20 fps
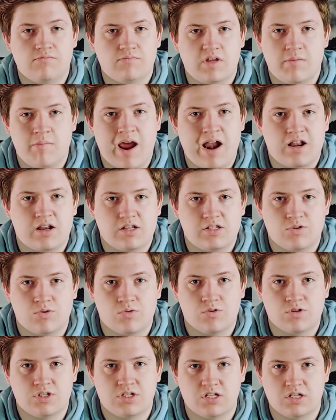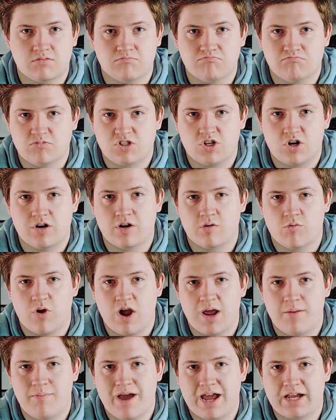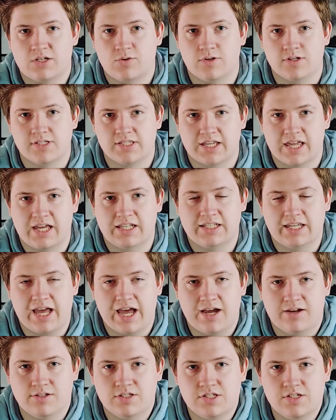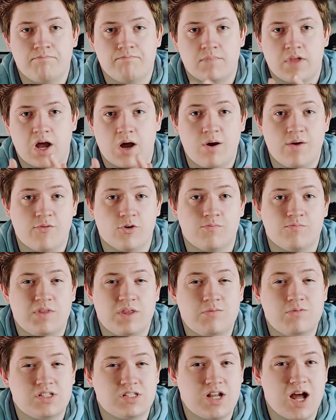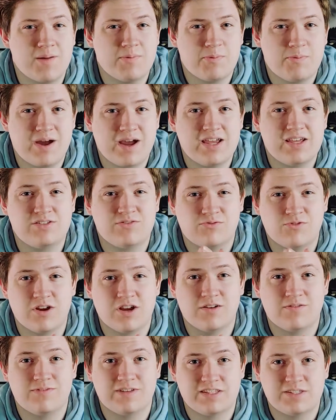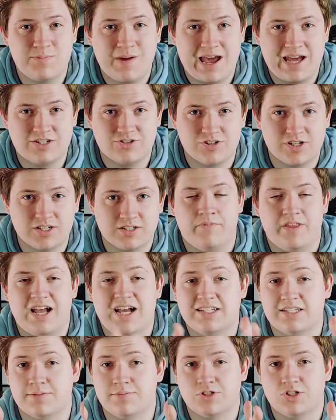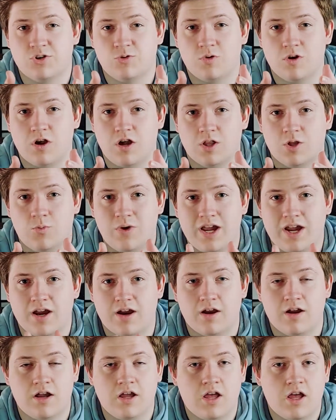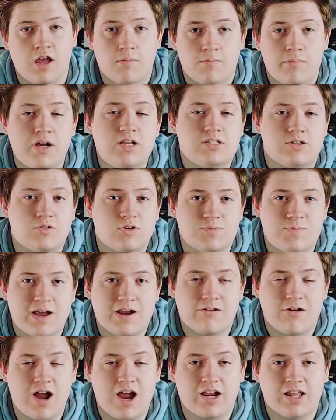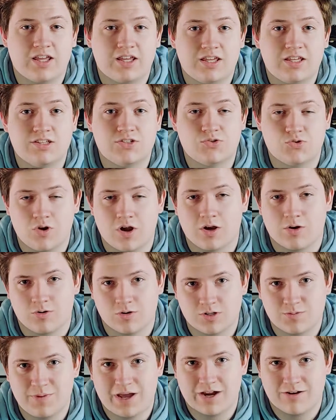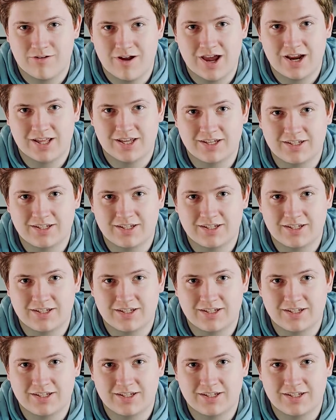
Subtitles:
he mounted his horse and started to ride back towards the Kelly house. However, he was stopped by his friend Fitzpatrick. As I'm sure we're all aware, buzzed horseback riding is drunk horseback riding.